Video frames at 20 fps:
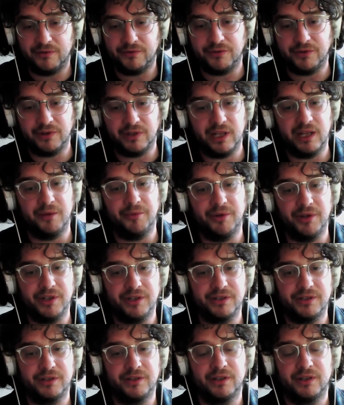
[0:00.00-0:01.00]
for a
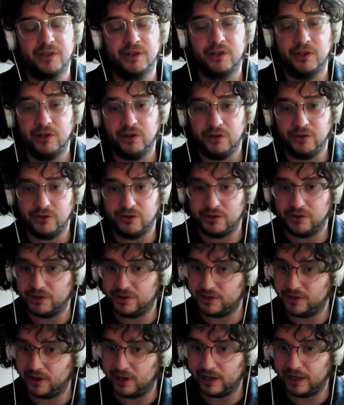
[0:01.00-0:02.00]
layperson who's just
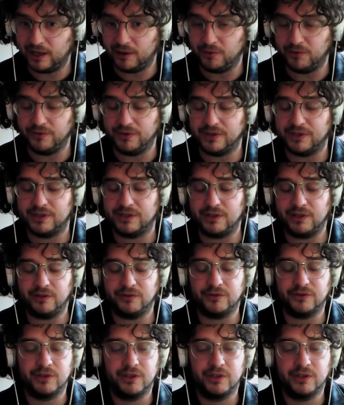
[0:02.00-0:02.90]
starting out with this stuff.